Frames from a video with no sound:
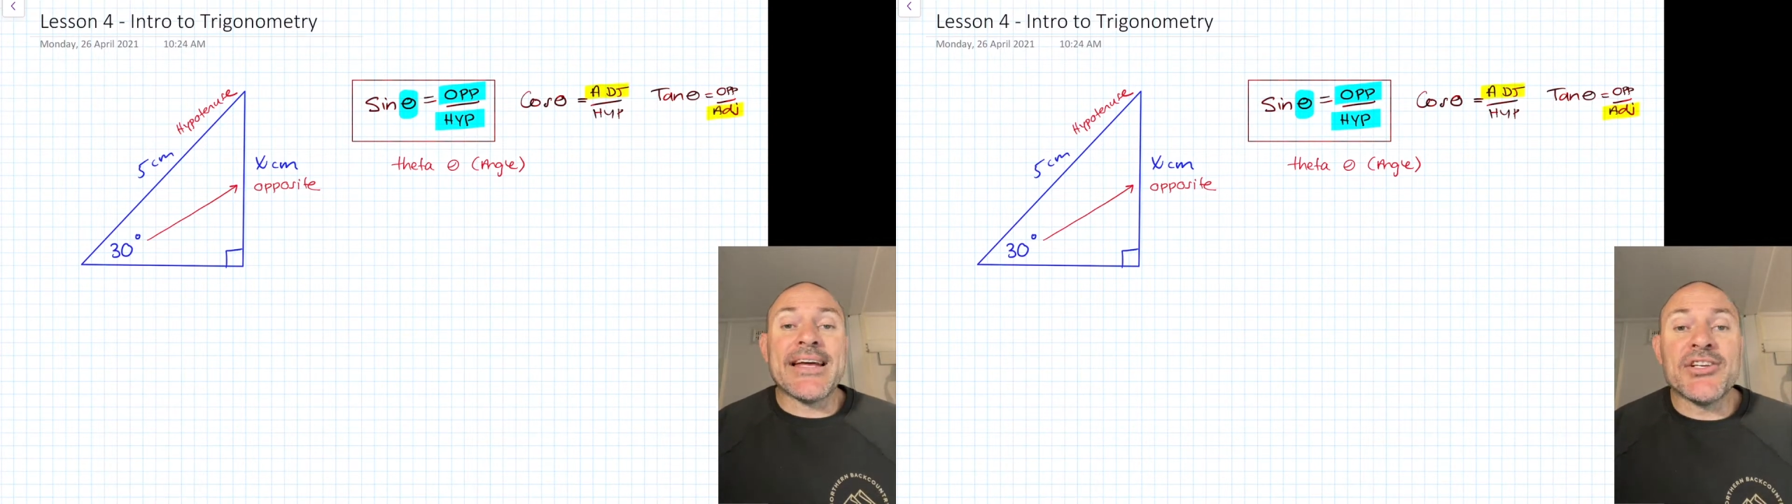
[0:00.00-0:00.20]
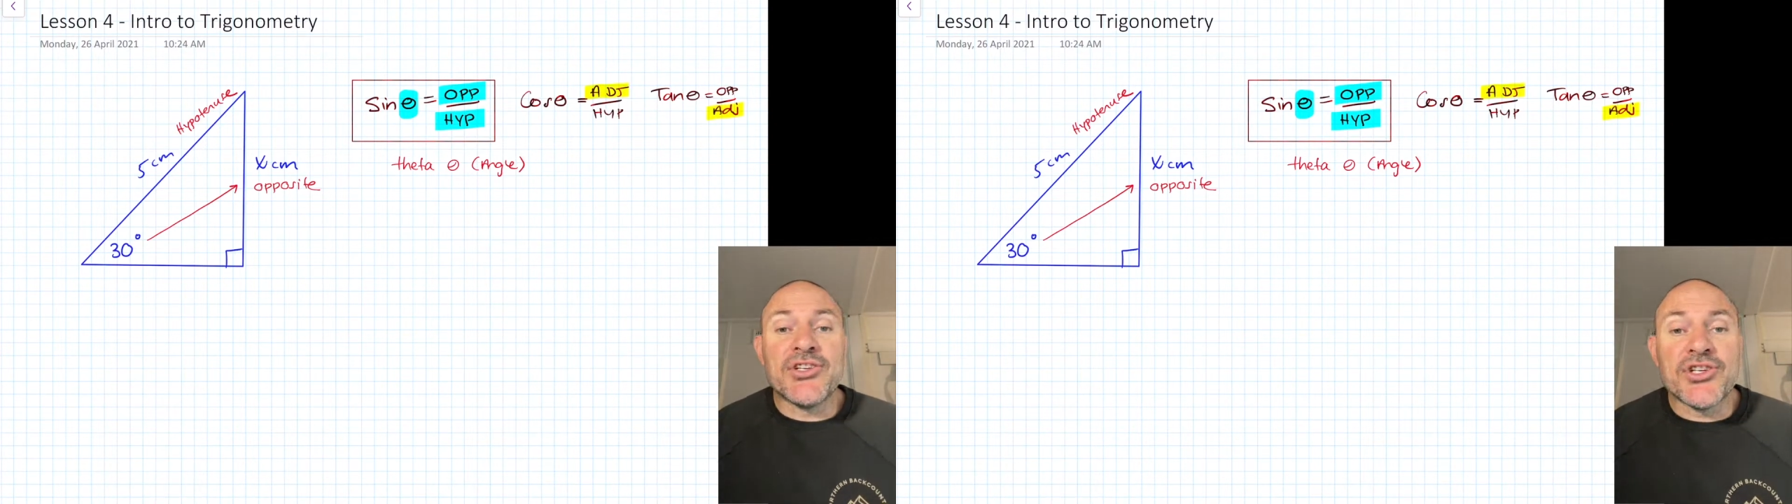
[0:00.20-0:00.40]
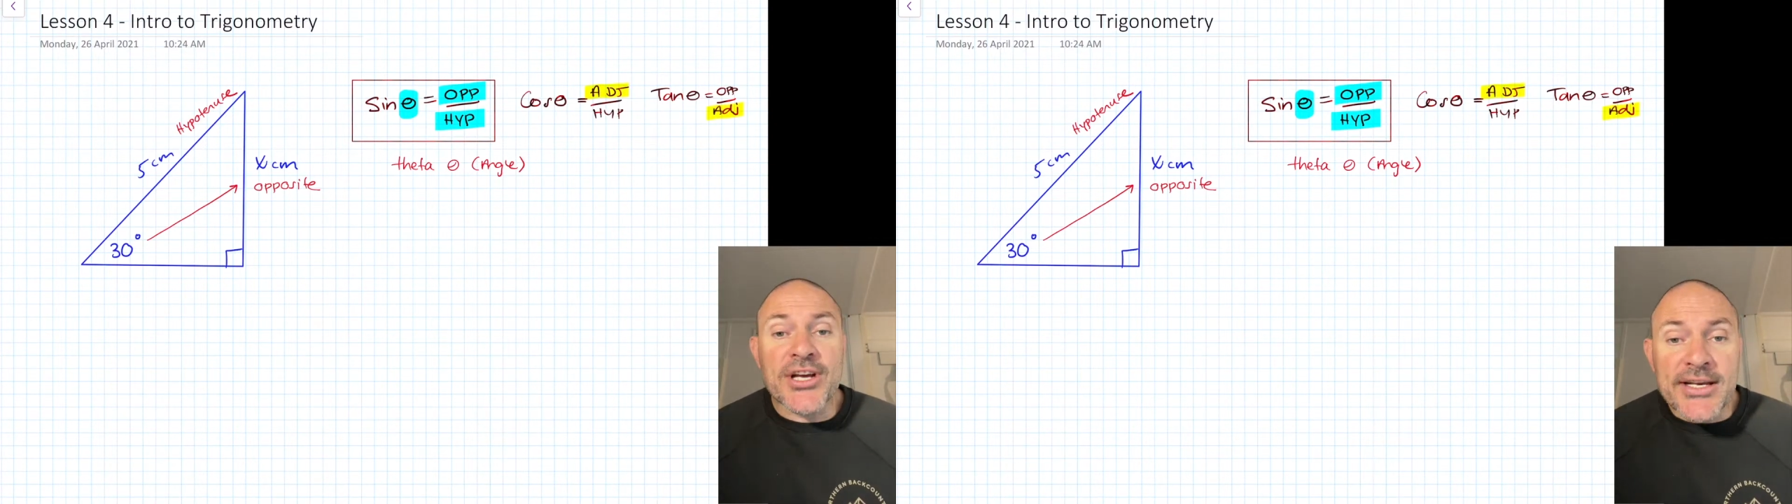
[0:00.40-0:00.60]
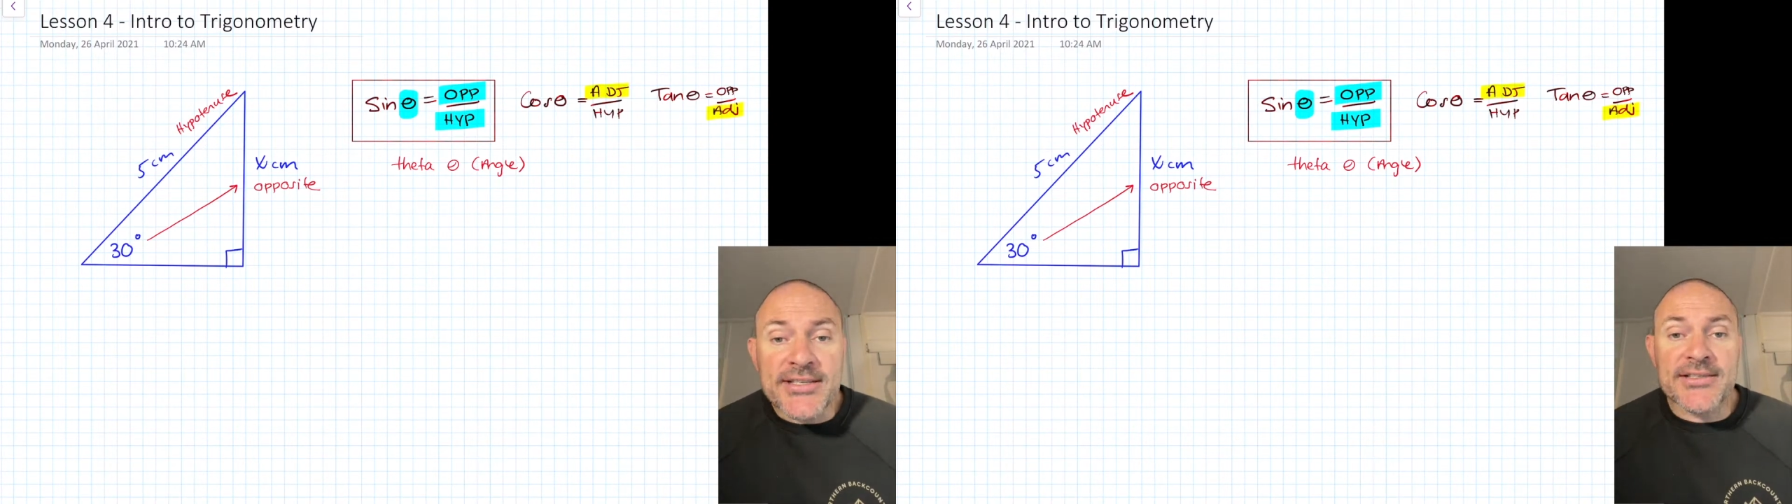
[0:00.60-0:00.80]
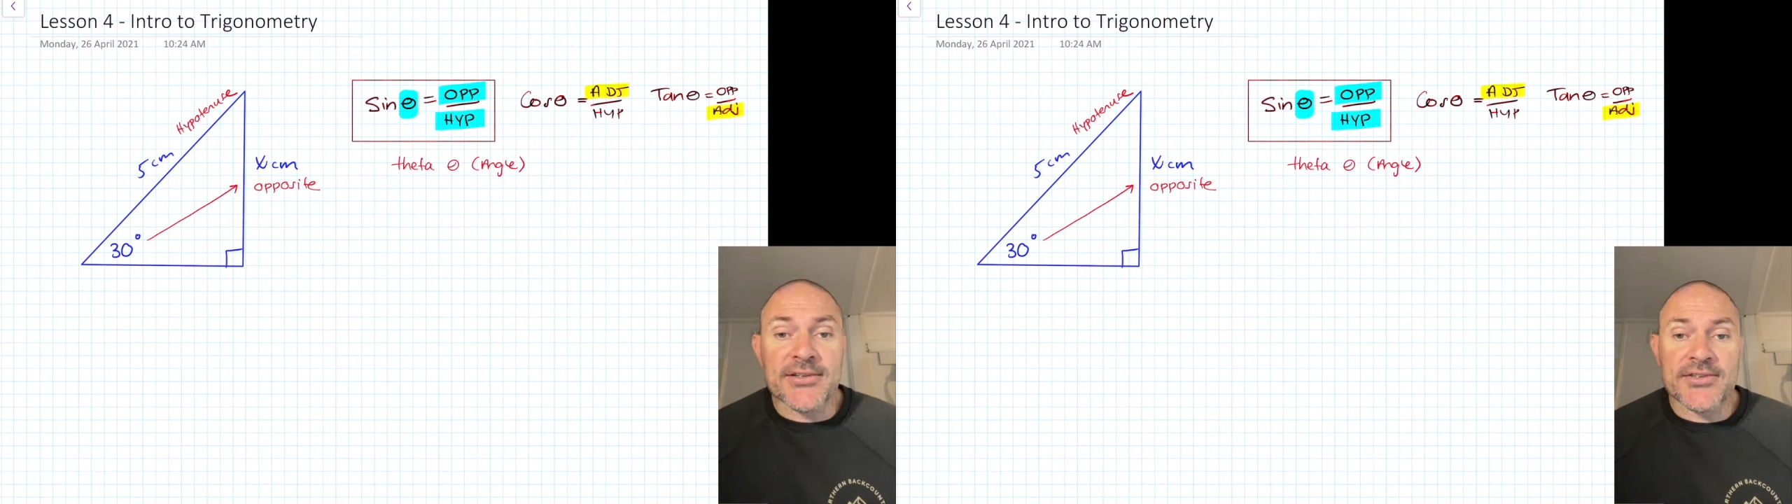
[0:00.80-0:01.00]

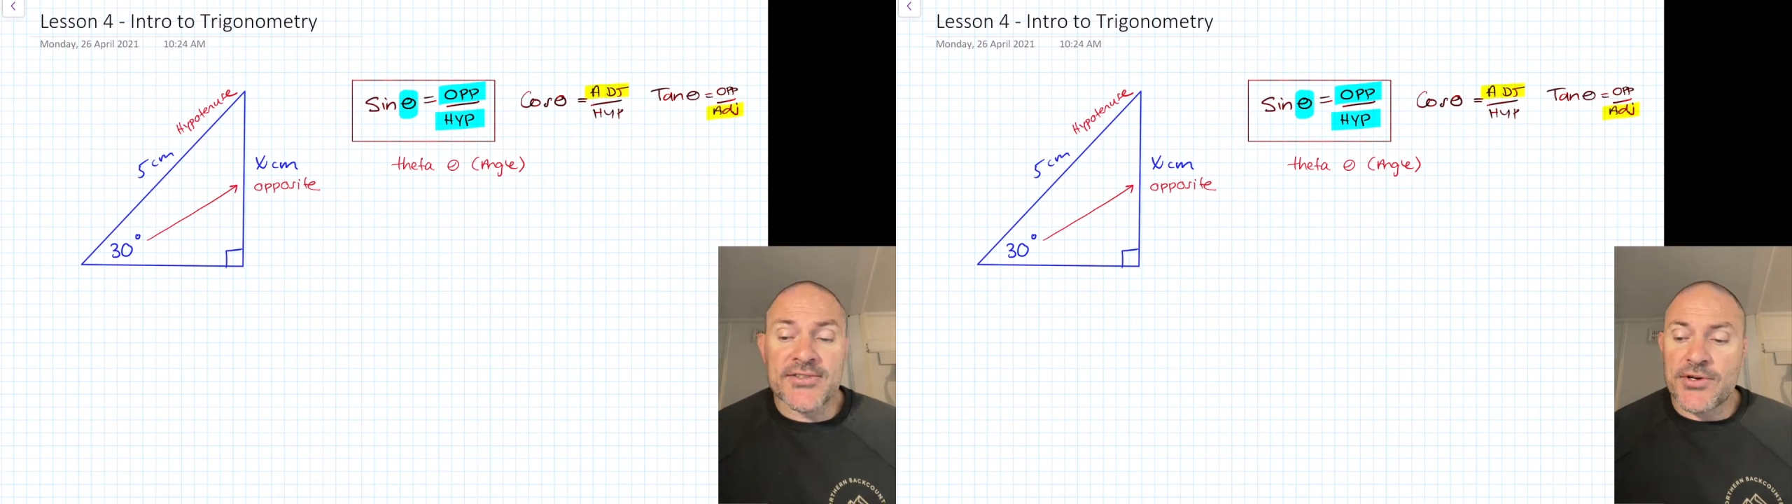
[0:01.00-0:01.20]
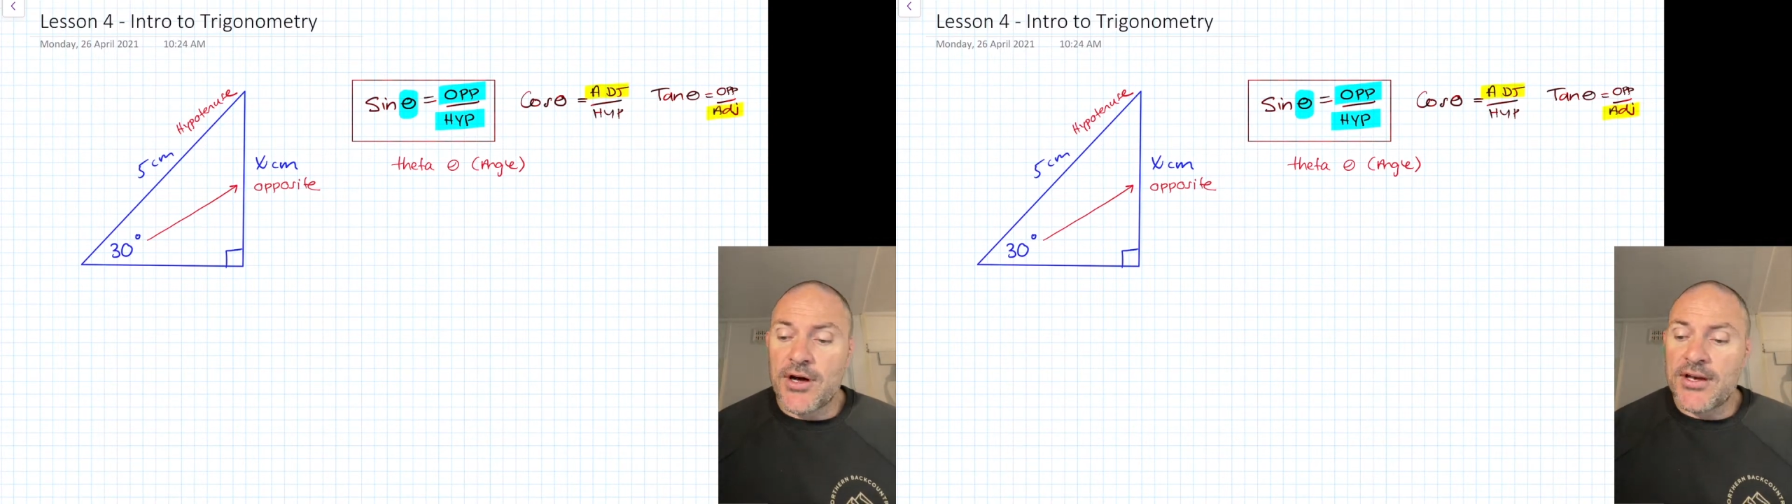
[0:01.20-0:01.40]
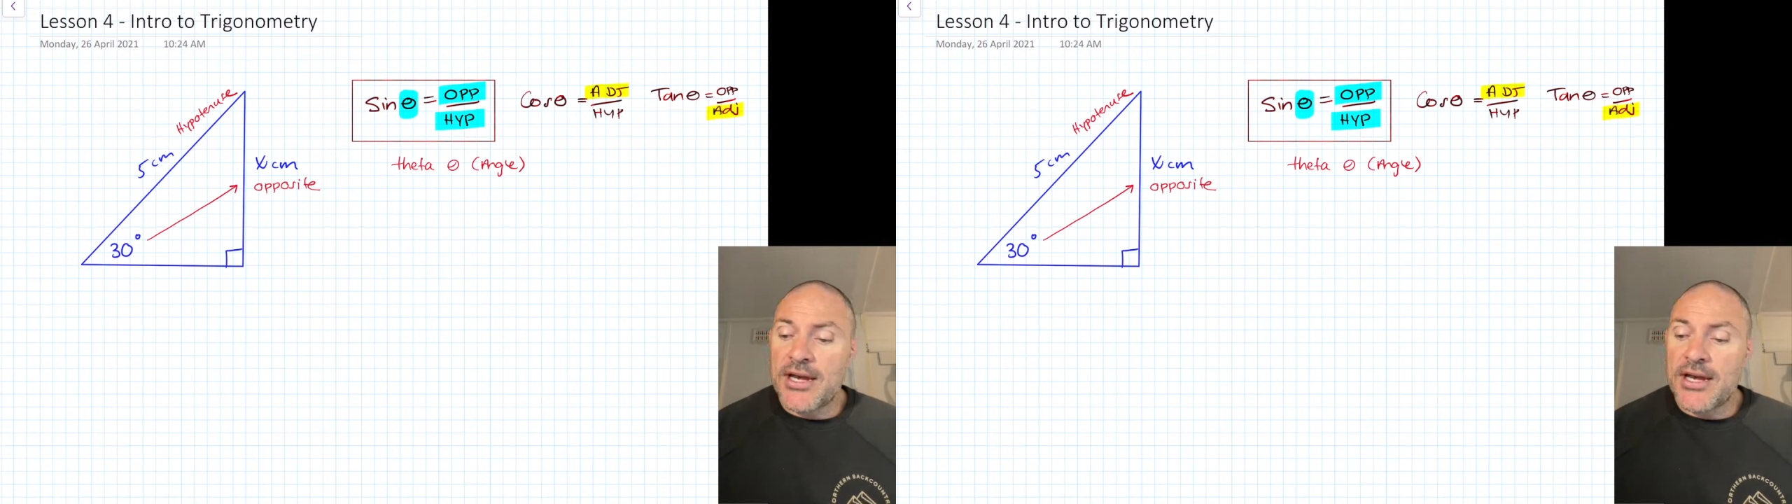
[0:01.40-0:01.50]
adjacent side.